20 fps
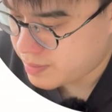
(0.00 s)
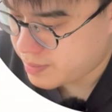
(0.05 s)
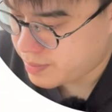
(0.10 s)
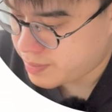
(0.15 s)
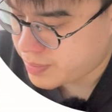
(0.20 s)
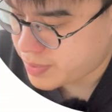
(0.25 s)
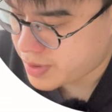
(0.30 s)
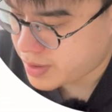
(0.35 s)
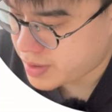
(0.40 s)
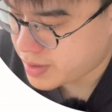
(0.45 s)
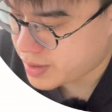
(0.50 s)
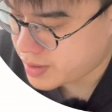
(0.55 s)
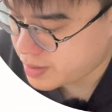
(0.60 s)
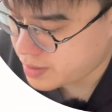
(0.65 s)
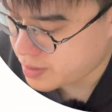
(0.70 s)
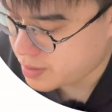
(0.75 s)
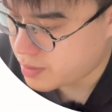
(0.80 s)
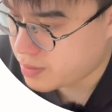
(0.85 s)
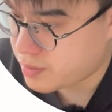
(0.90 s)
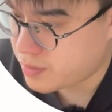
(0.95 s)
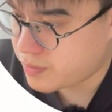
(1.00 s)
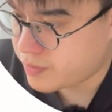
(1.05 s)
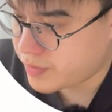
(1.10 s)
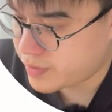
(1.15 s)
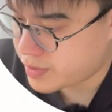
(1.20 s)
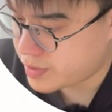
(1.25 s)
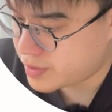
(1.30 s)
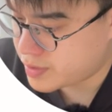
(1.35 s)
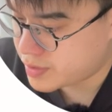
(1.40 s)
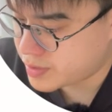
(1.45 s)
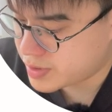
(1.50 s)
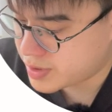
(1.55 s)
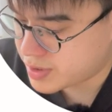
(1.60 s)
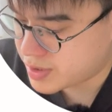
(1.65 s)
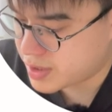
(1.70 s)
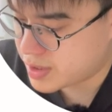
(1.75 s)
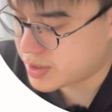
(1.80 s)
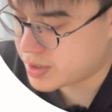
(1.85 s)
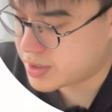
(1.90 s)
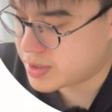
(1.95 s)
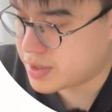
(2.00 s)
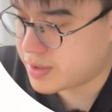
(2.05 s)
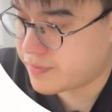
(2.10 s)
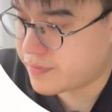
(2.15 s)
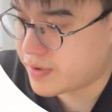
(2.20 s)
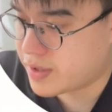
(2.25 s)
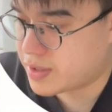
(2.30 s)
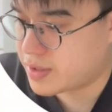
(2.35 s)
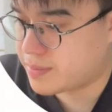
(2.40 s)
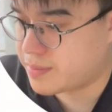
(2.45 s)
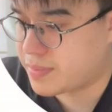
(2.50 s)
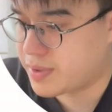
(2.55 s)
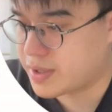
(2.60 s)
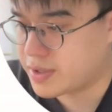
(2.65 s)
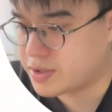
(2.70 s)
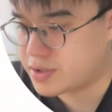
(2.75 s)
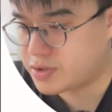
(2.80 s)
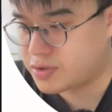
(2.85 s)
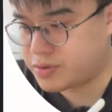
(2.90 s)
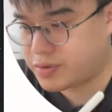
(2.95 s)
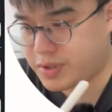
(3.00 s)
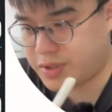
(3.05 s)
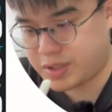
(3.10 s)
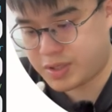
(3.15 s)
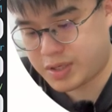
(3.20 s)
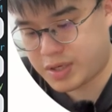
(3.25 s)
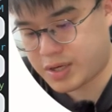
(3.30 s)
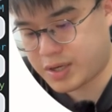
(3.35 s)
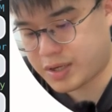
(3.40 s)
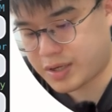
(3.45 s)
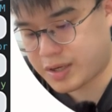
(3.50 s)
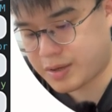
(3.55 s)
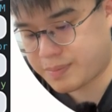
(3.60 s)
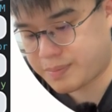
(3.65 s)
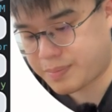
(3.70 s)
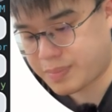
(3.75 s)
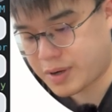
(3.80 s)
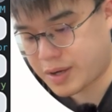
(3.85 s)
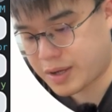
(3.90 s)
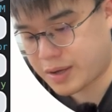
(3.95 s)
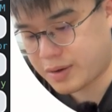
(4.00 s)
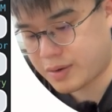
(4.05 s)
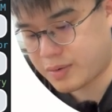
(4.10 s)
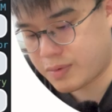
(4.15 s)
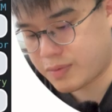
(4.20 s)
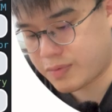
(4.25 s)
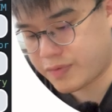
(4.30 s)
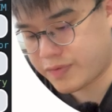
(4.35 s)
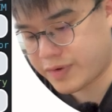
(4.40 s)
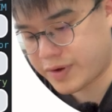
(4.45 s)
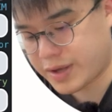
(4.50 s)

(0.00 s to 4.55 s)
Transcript: pi over 6 divided by 3, I get pi over